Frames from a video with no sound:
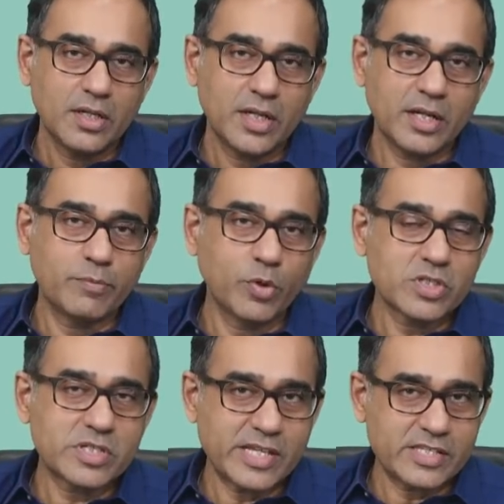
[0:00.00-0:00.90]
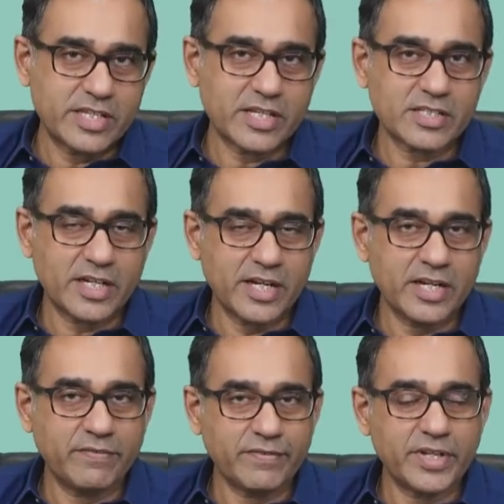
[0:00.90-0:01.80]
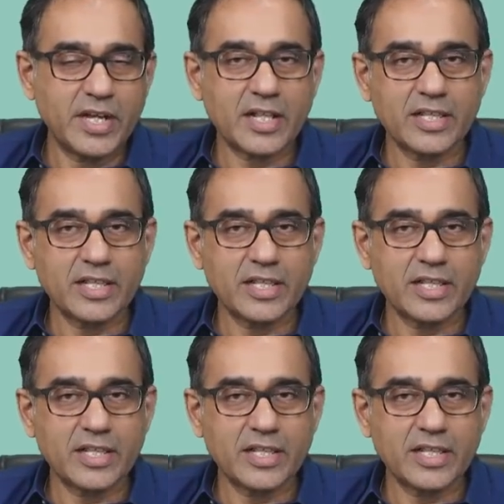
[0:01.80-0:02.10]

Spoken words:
And both Sensex and Nifty are